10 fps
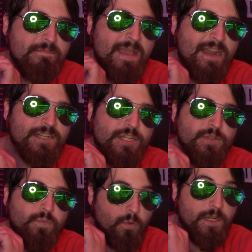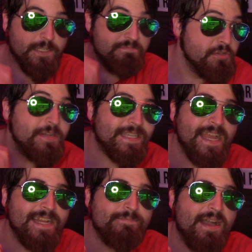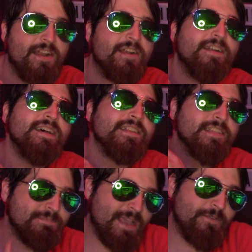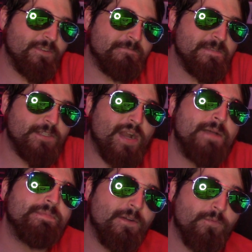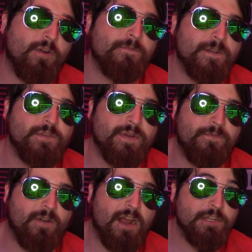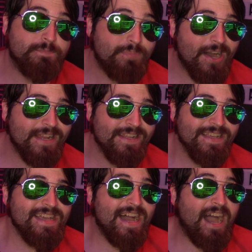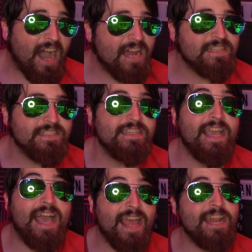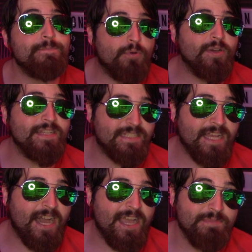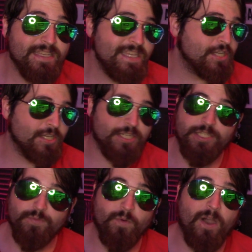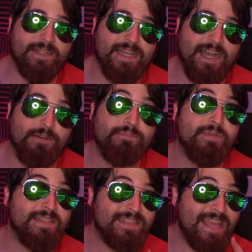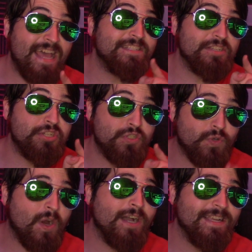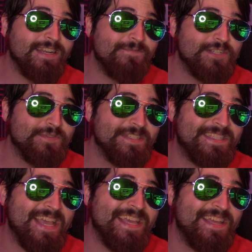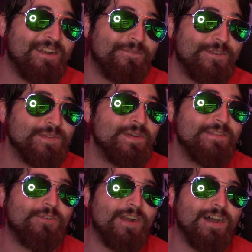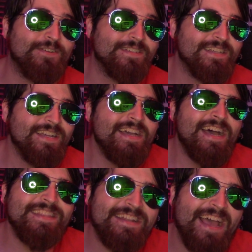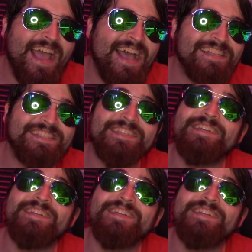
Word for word: the managers were communicating better, this man would have been trapped at work for twenty-four hours. But honestly, at any point in time, he could have just walked out, but that is a strong individual to stay there for twenty-four hours. And then to ask